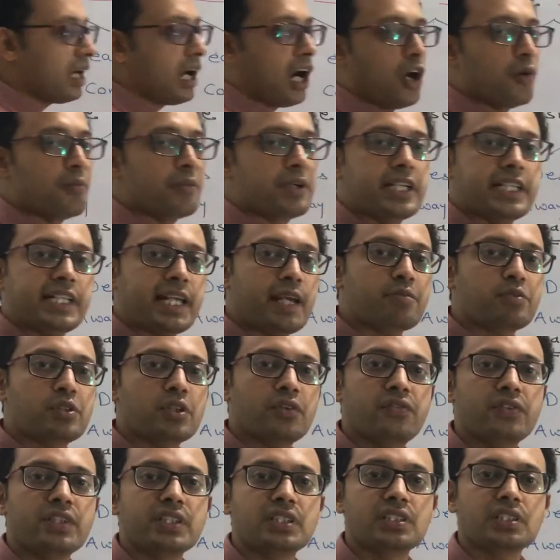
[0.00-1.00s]
How many types
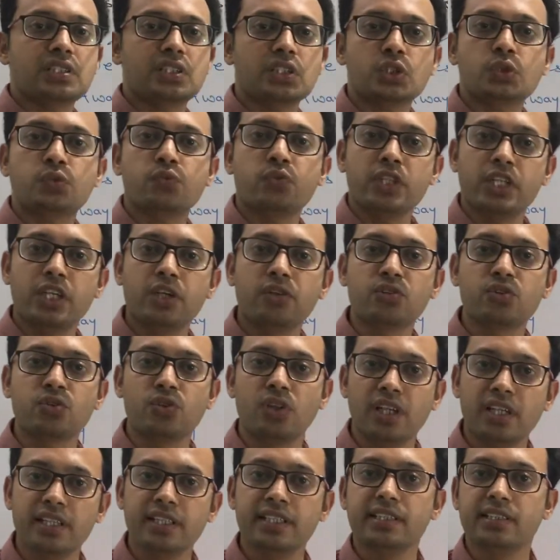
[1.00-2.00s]
of diseases we have to
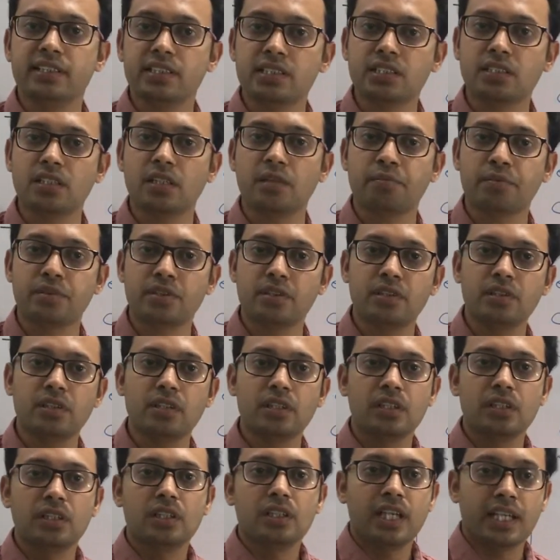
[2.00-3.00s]
learn in this
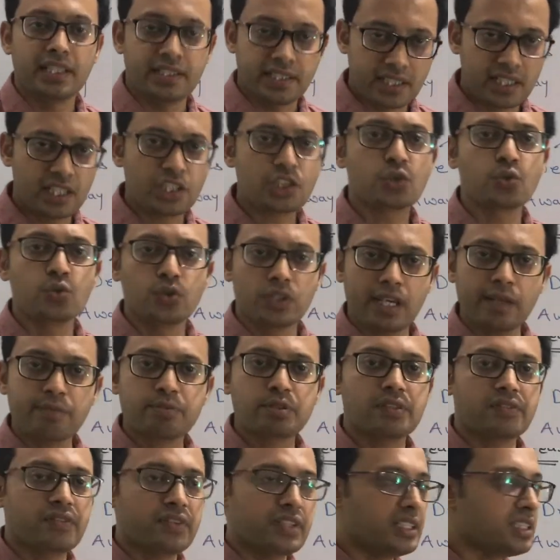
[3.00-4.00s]
chapter? And there are two types
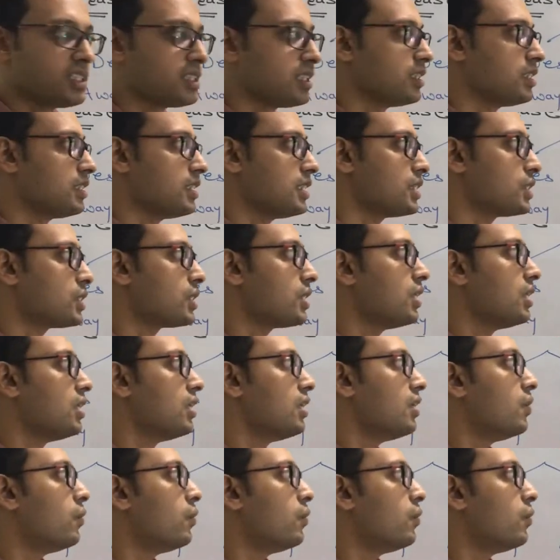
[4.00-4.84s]
of diseases.